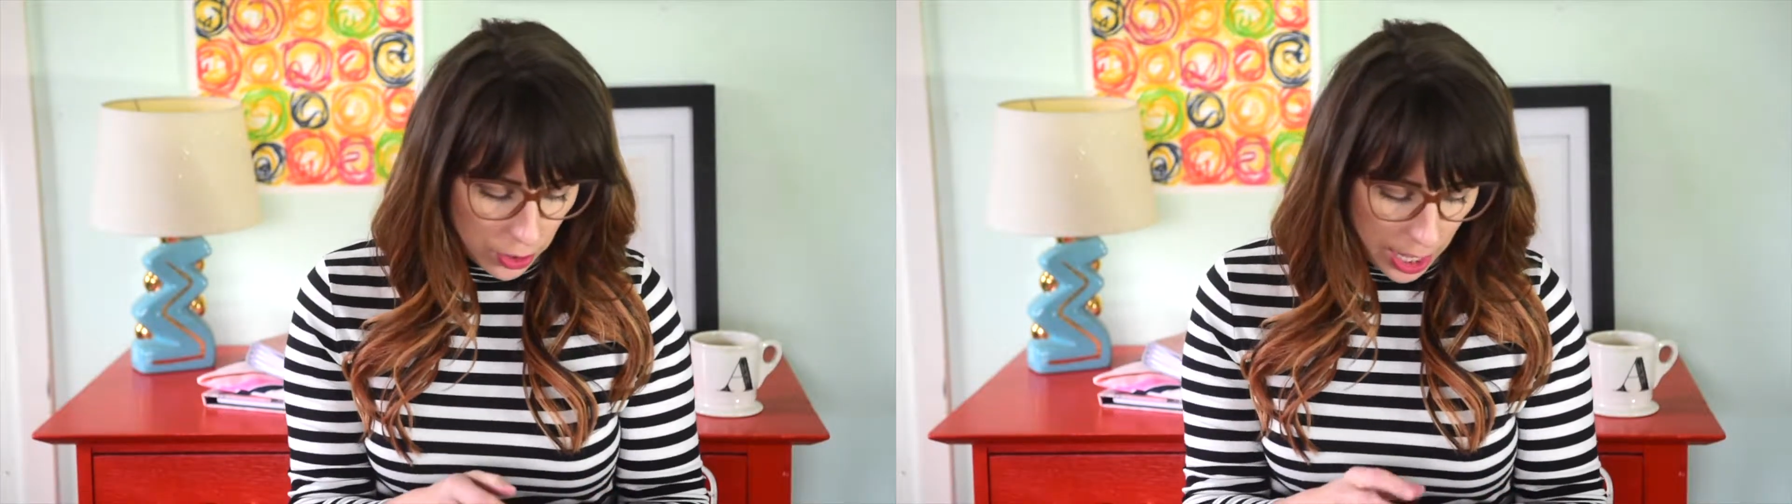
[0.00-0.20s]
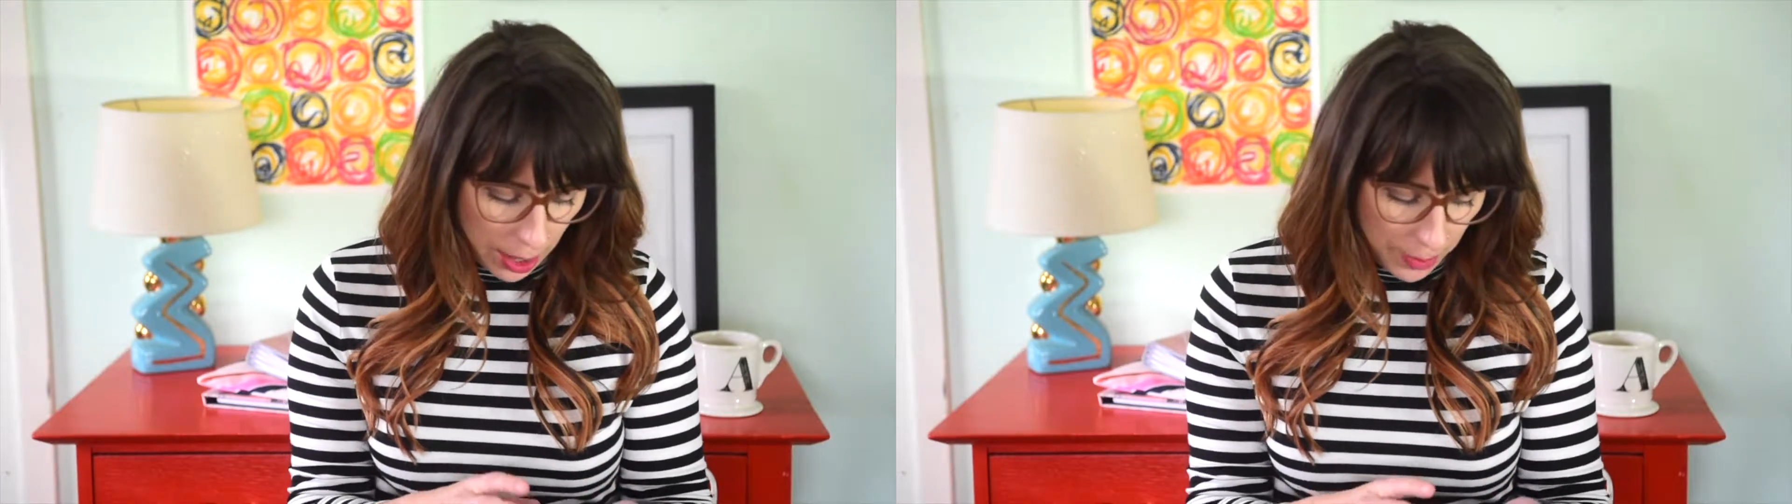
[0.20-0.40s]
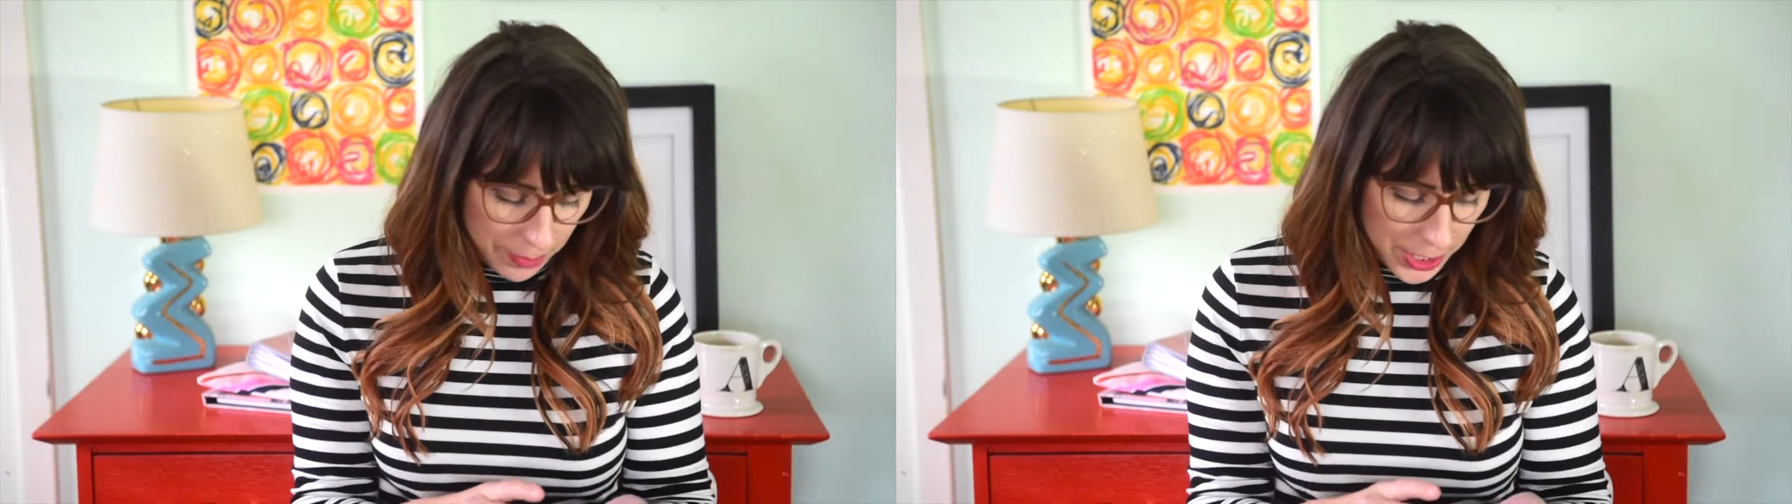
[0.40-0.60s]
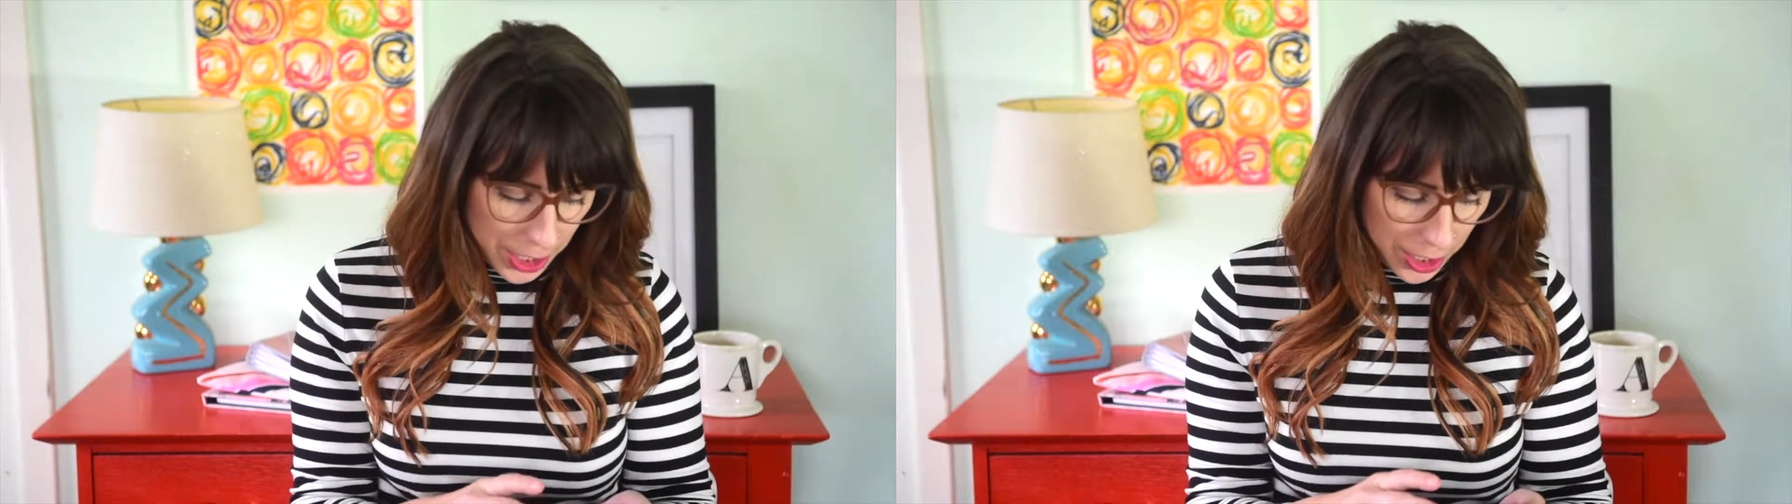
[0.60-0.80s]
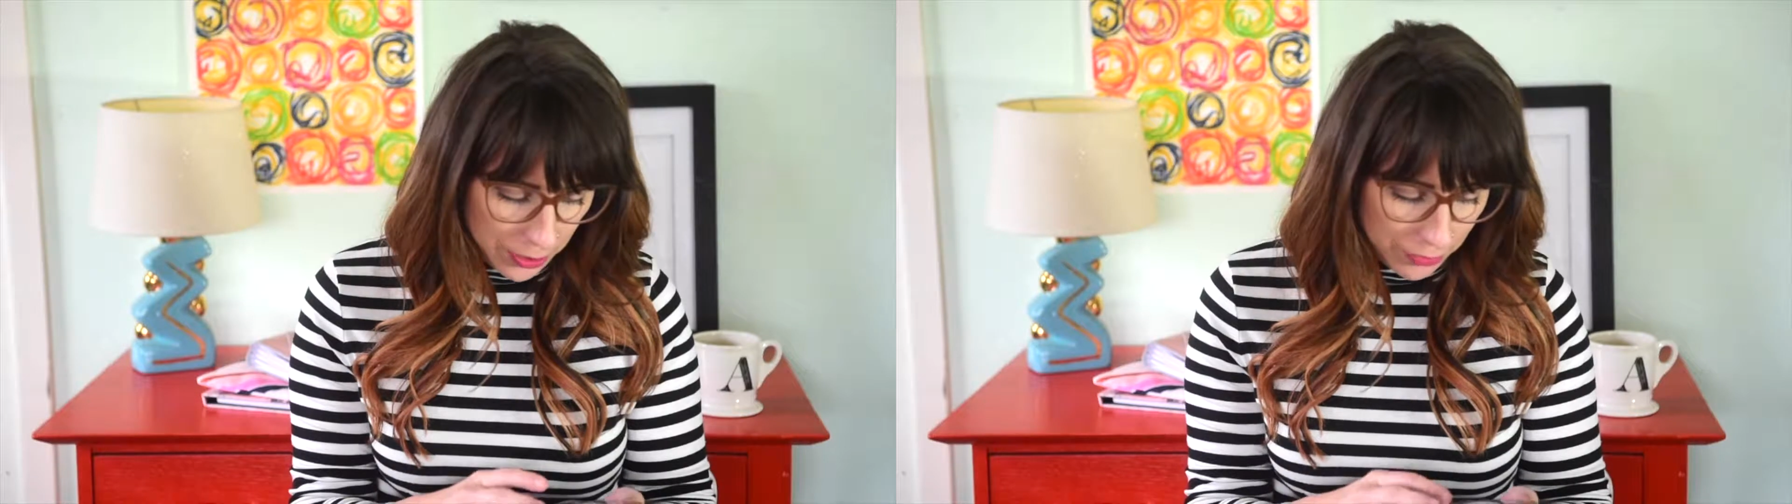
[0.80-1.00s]
album
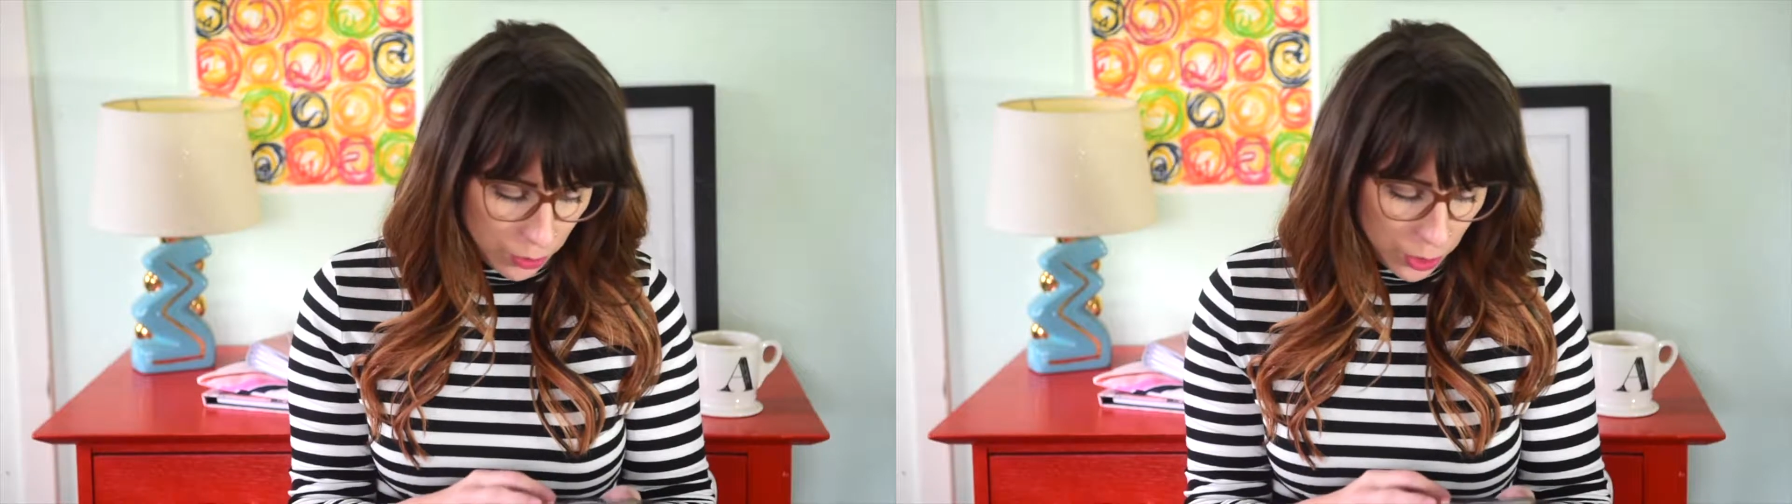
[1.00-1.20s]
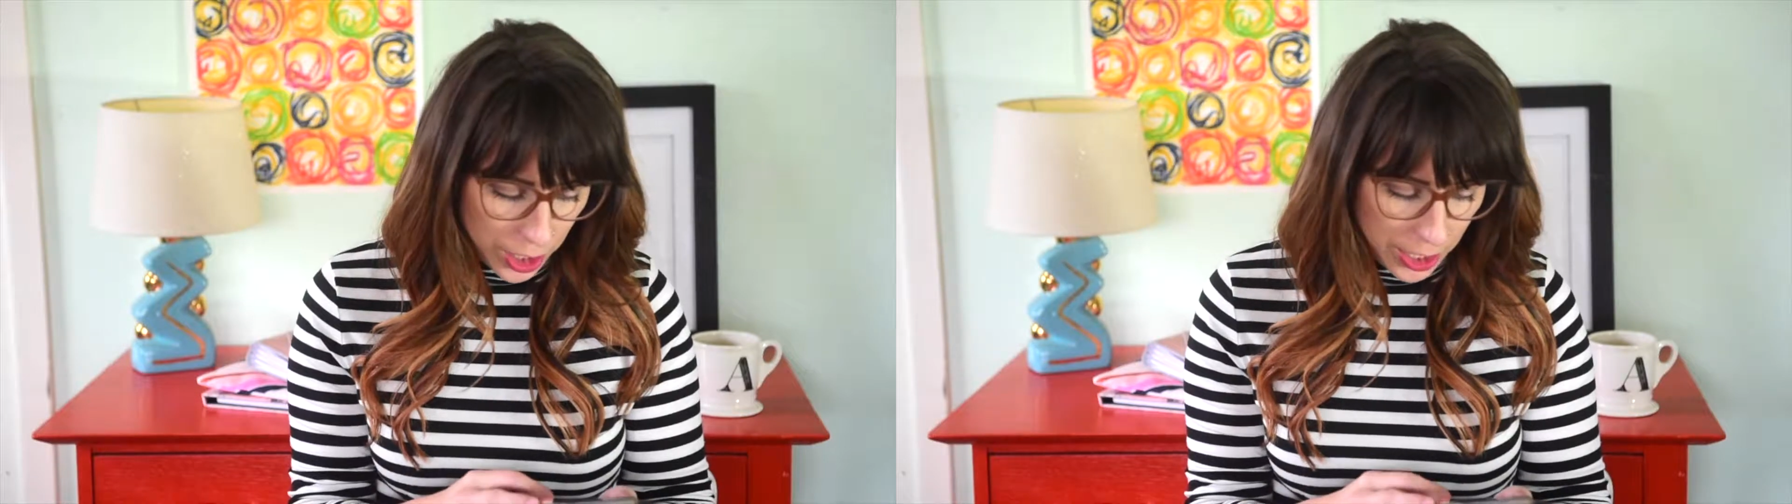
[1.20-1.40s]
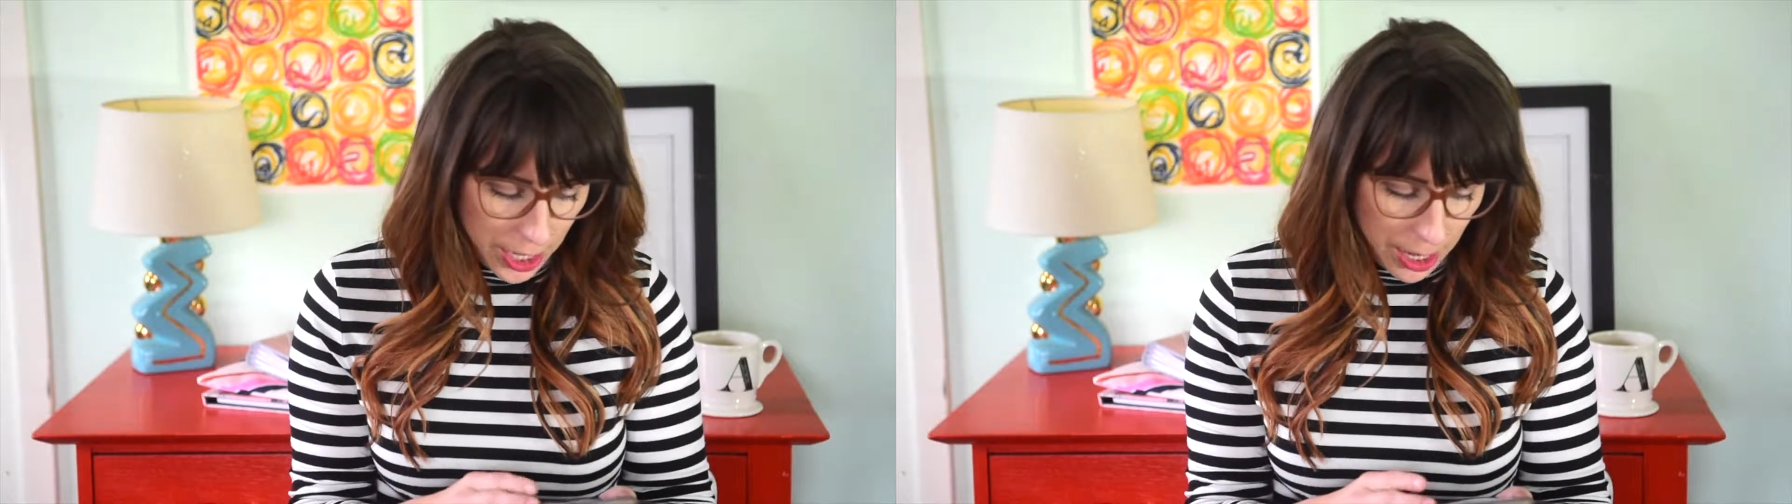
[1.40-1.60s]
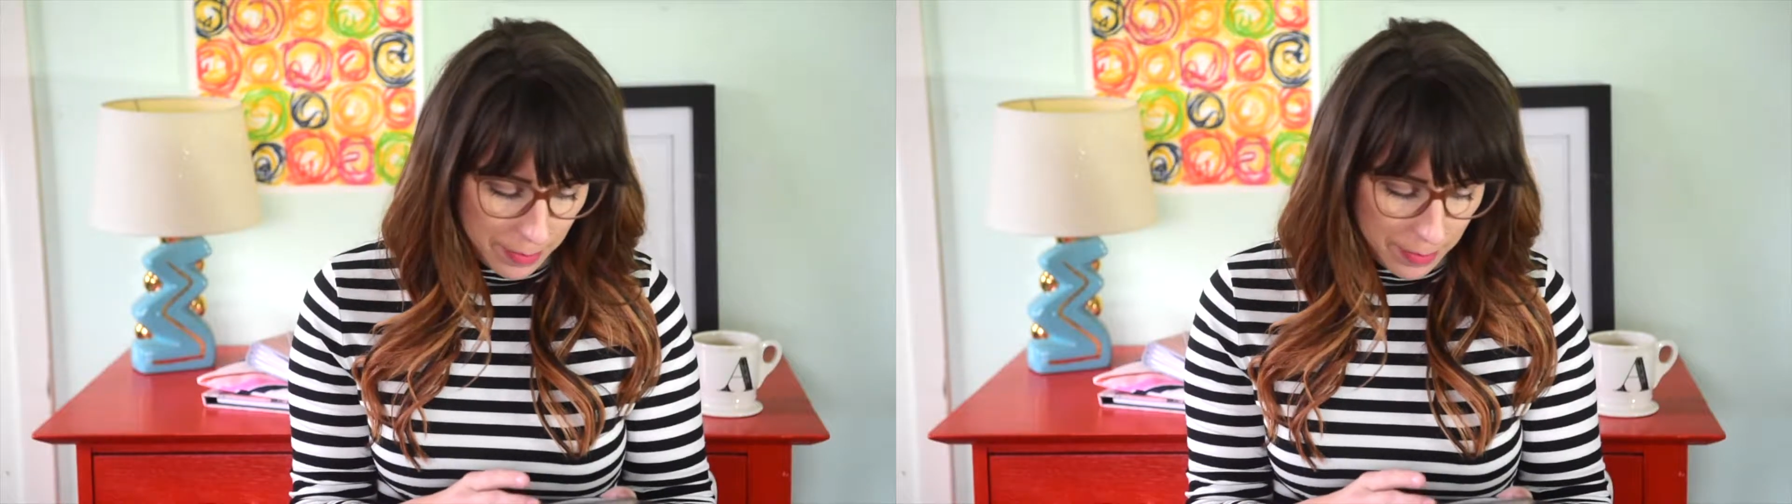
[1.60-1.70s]
here for